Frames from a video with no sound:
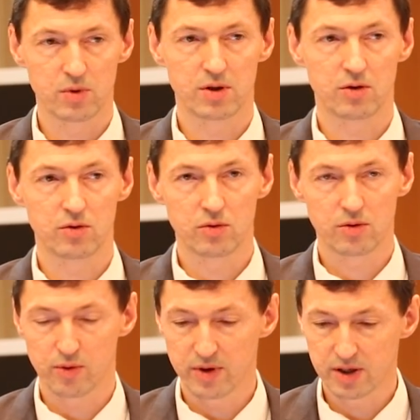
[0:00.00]
When you
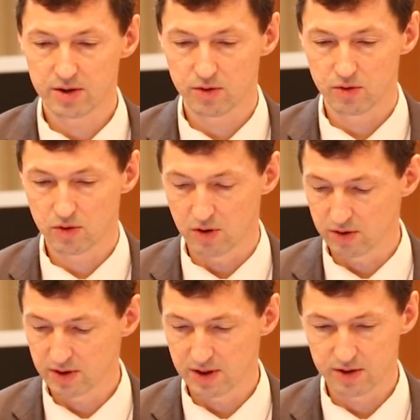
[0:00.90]
create new
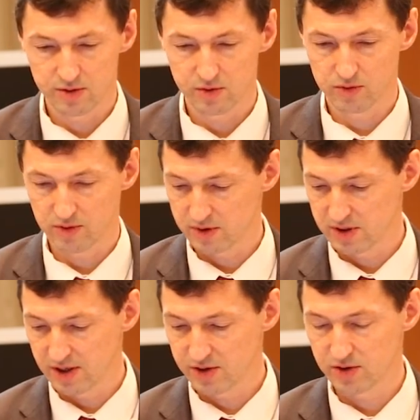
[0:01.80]
content, new
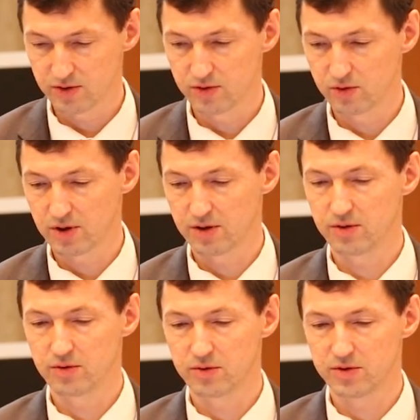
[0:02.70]
translations, you can
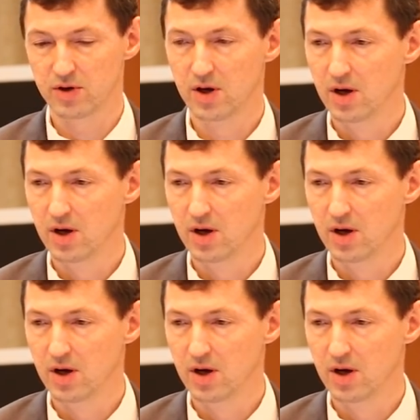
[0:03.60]
use